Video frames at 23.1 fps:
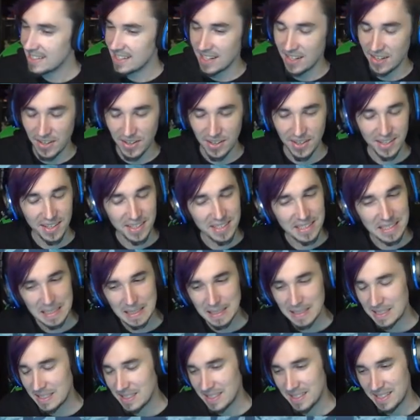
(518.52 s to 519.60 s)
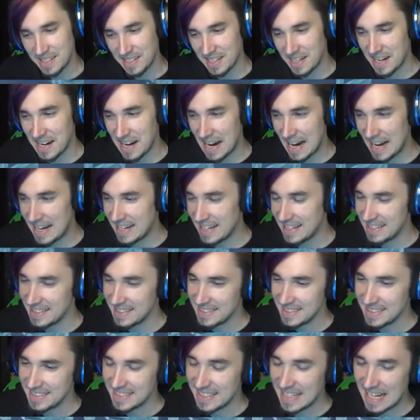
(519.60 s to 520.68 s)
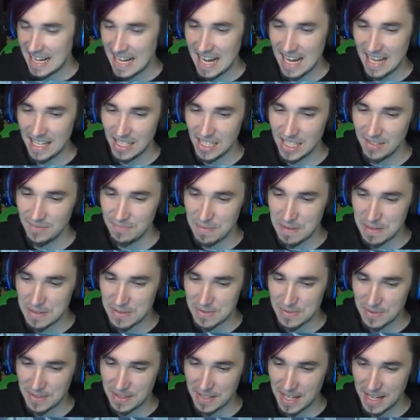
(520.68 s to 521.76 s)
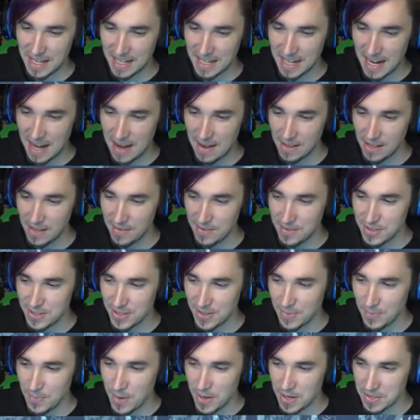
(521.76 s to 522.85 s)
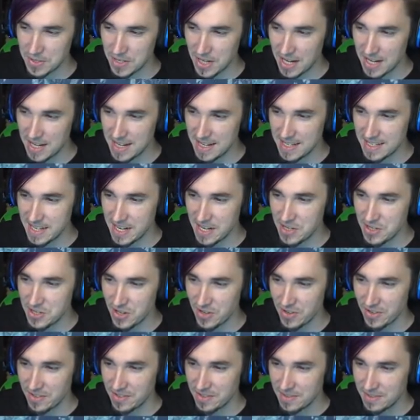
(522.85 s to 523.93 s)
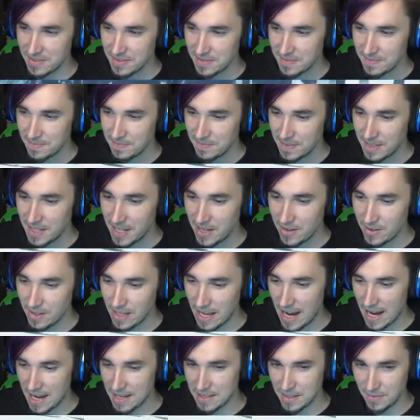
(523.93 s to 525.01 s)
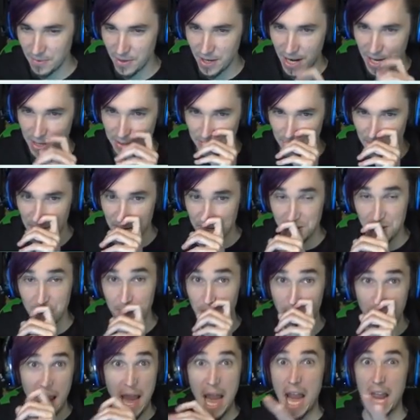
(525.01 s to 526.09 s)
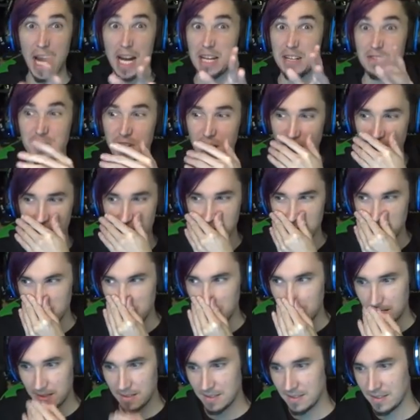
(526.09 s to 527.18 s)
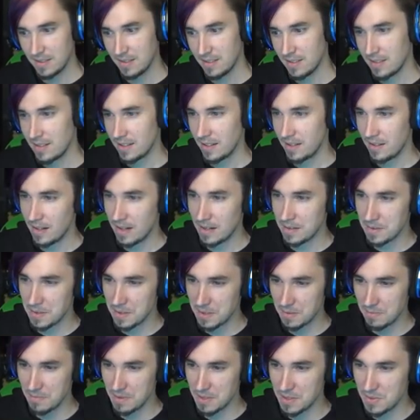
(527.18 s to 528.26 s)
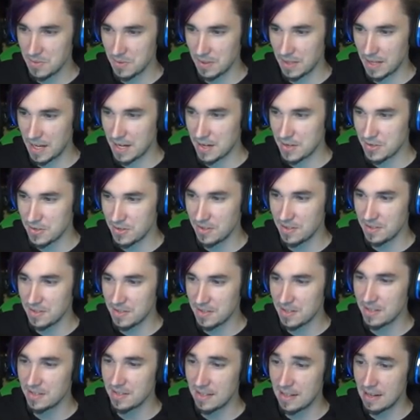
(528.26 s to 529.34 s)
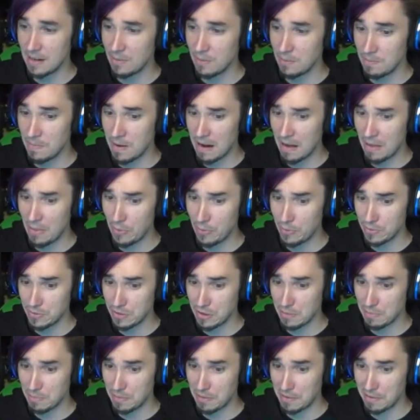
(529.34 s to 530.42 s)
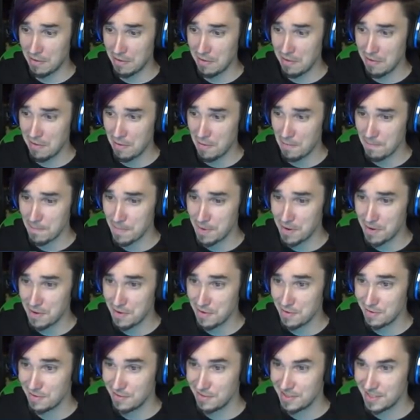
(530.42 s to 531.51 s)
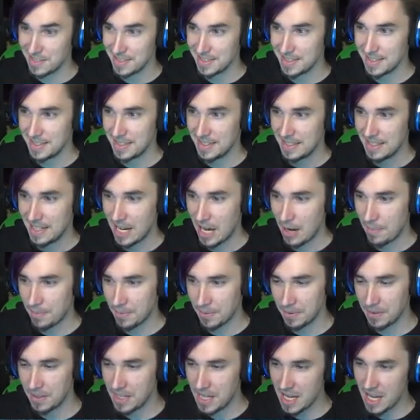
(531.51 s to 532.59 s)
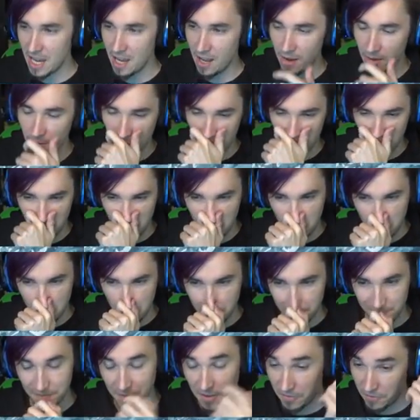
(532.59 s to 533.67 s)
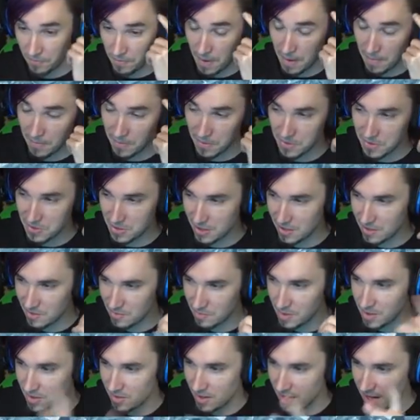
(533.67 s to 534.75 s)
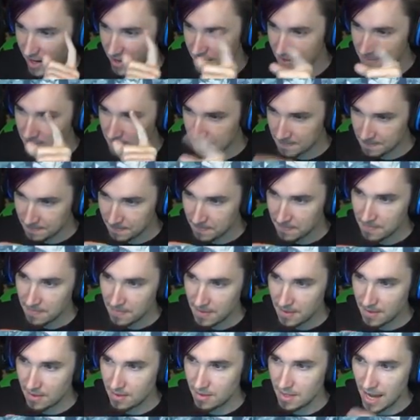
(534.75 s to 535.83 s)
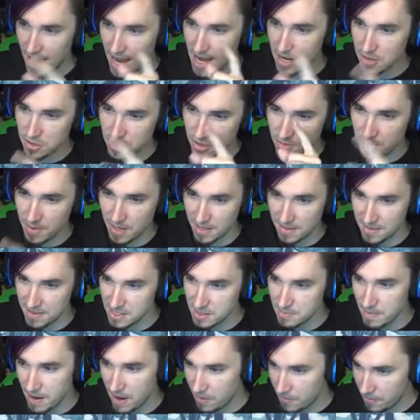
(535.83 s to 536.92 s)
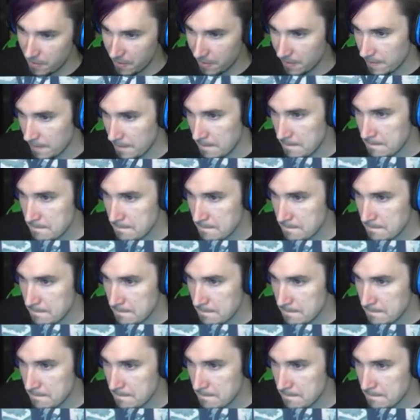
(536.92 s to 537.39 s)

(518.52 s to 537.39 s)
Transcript: Oh, God. I love Mystery Lake. I love it so much. I need a t-shirt. Hinterlands, if you guys watching by any chance, can you guys get some Mystery Lake shirts? Because I would buy those up heartbeat. Now, I believe, memory serves me right, the hatch should be on this mountain.